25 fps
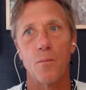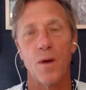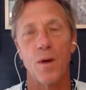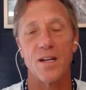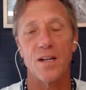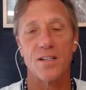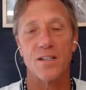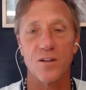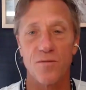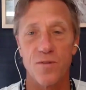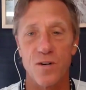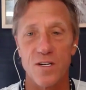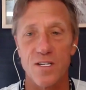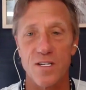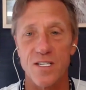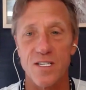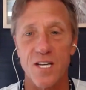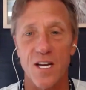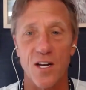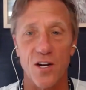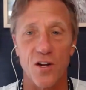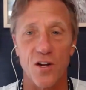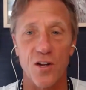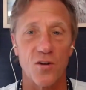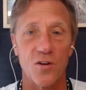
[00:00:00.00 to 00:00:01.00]
um, a
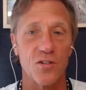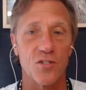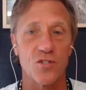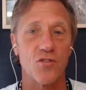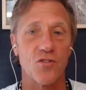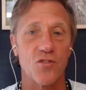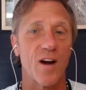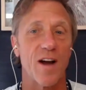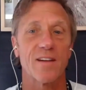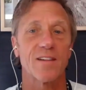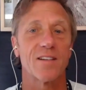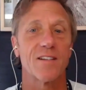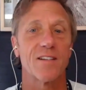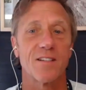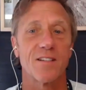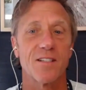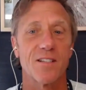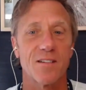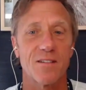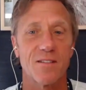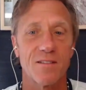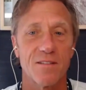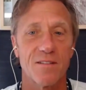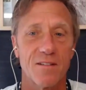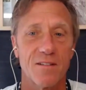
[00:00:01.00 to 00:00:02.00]
different set of
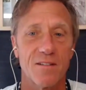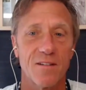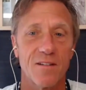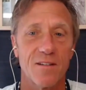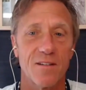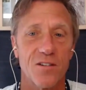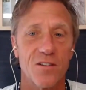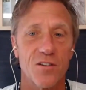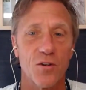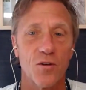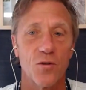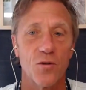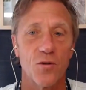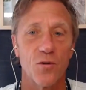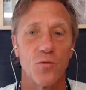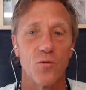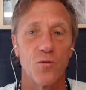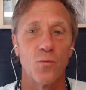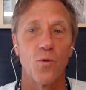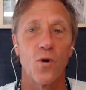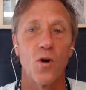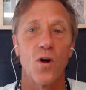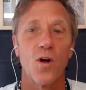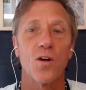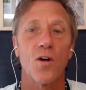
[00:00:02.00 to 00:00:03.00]
contractors
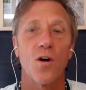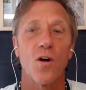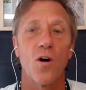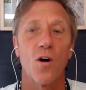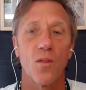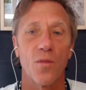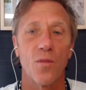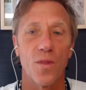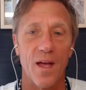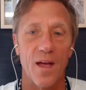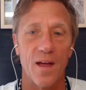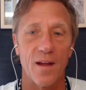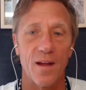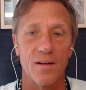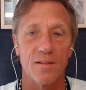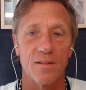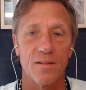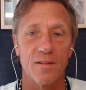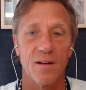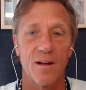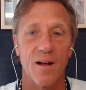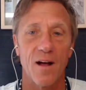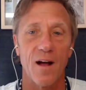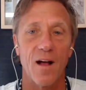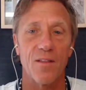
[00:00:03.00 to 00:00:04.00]
to work on that
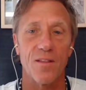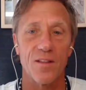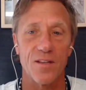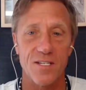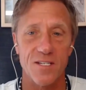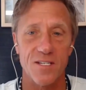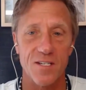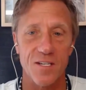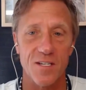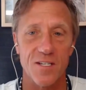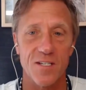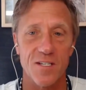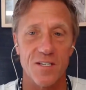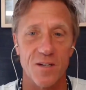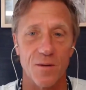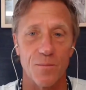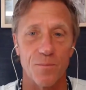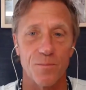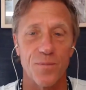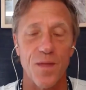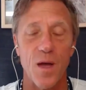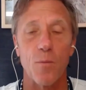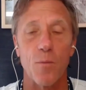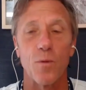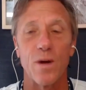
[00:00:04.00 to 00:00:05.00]
other
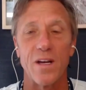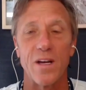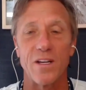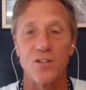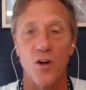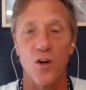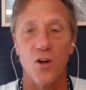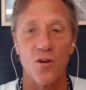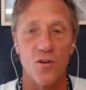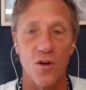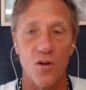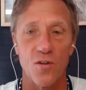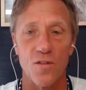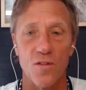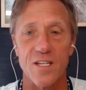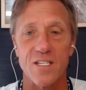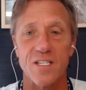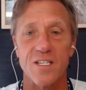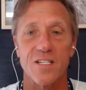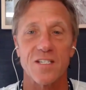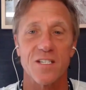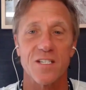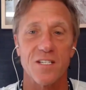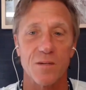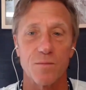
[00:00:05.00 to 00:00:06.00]
system that we don't know
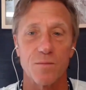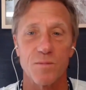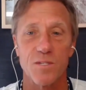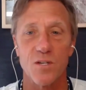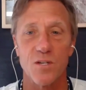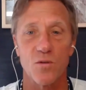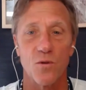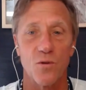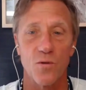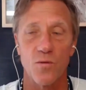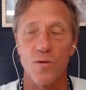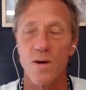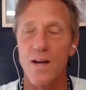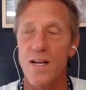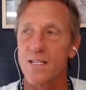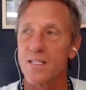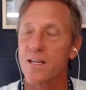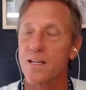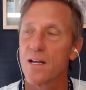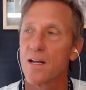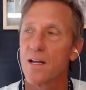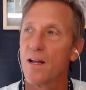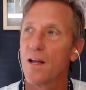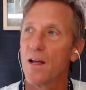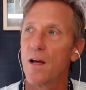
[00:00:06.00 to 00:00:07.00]
their systems right. and all the
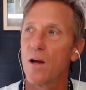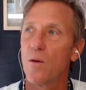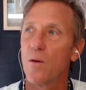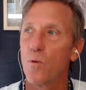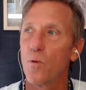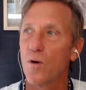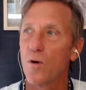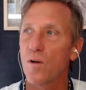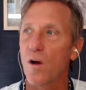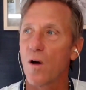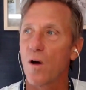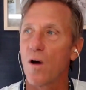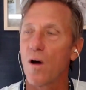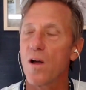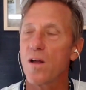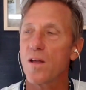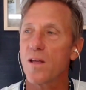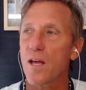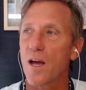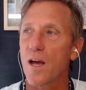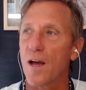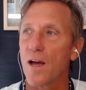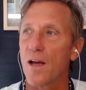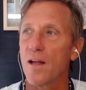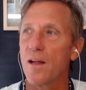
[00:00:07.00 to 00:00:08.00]
rest. And we'll go,
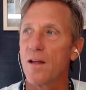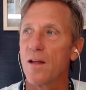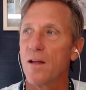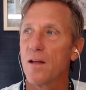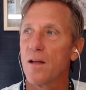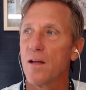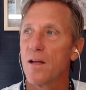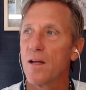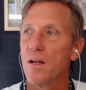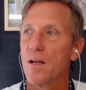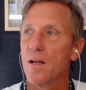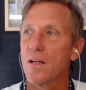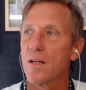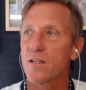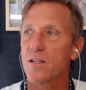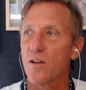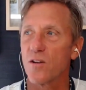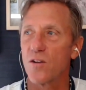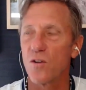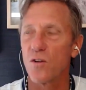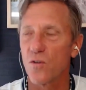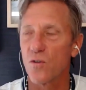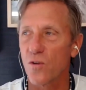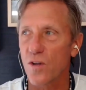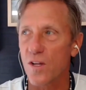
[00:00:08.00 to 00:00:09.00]
okay.
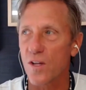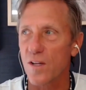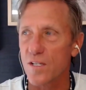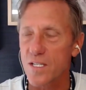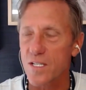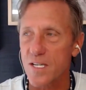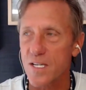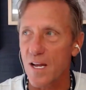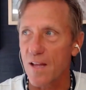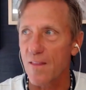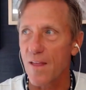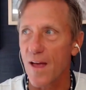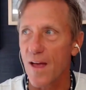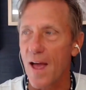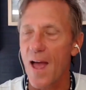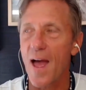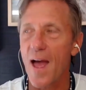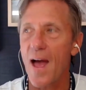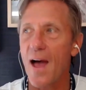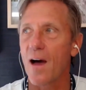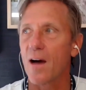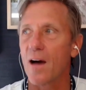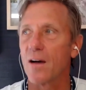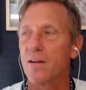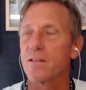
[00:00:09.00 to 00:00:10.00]
So you look at, say, the
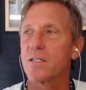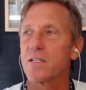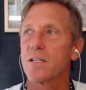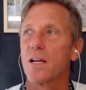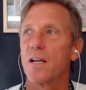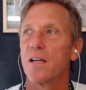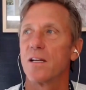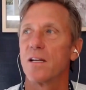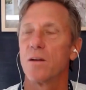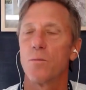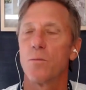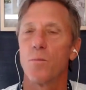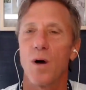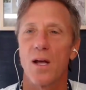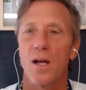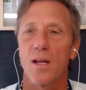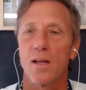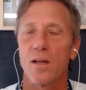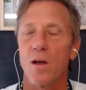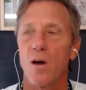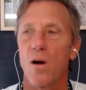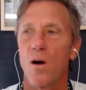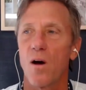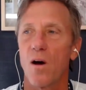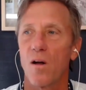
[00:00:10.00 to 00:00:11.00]
house, and you
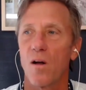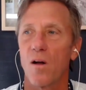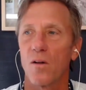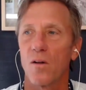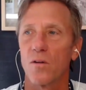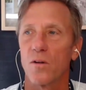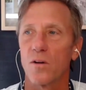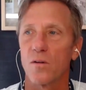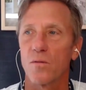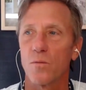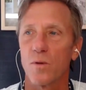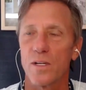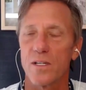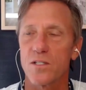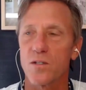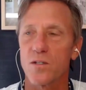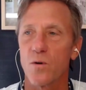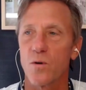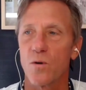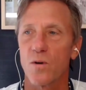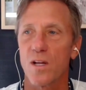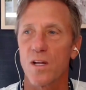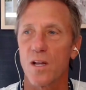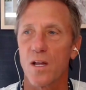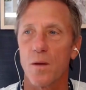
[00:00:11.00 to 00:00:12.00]
might go, oh, look,
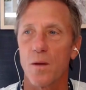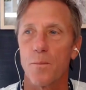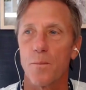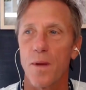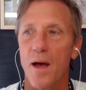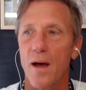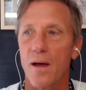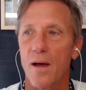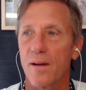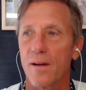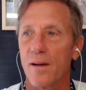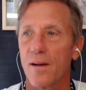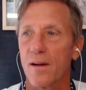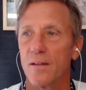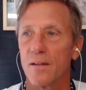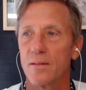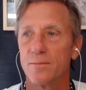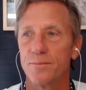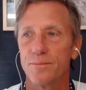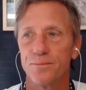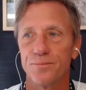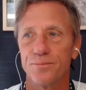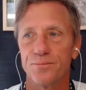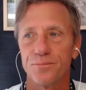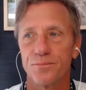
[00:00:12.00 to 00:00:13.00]
we're talking about
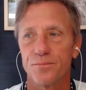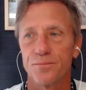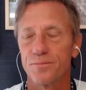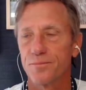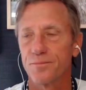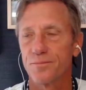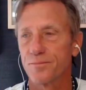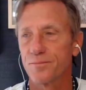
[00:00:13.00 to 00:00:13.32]
a